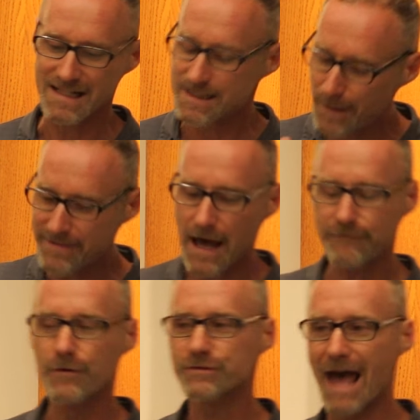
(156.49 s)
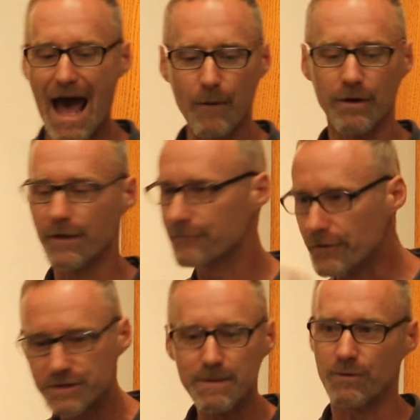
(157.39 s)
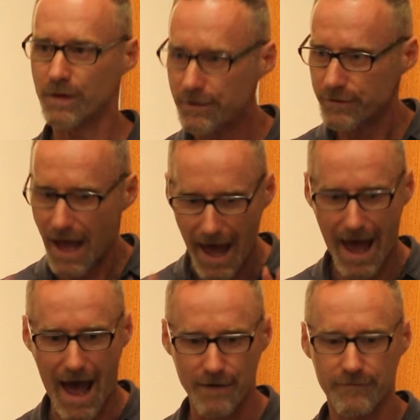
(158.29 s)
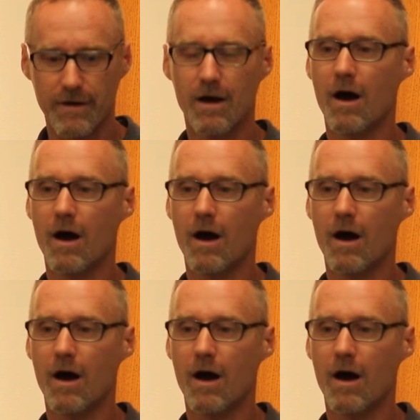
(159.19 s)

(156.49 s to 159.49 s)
Spend that first hour, the first minute, whatever you have,